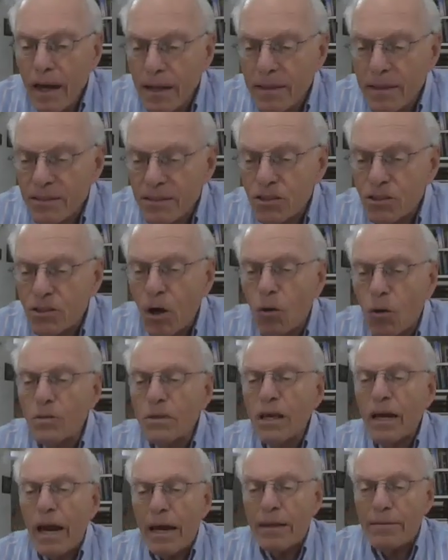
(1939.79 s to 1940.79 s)
This is
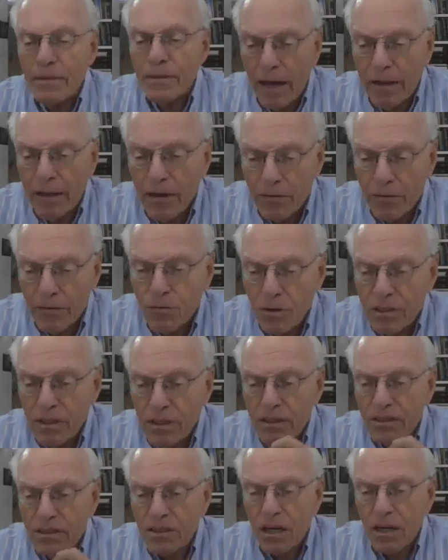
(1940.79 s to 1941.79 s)
only and therefore
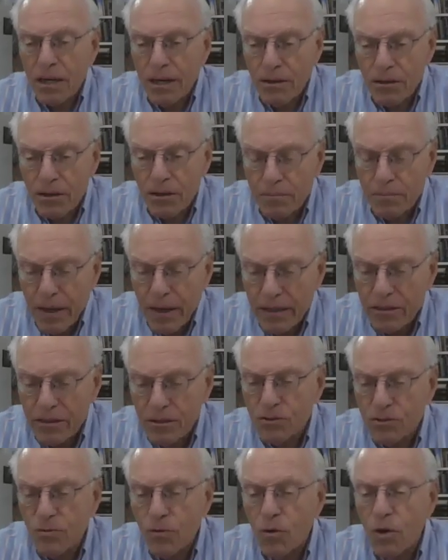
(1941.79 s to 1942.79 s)
the sachir can make
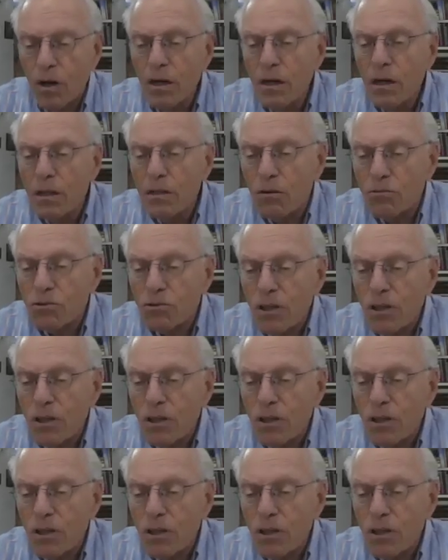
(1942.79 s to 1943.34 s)
the shvua.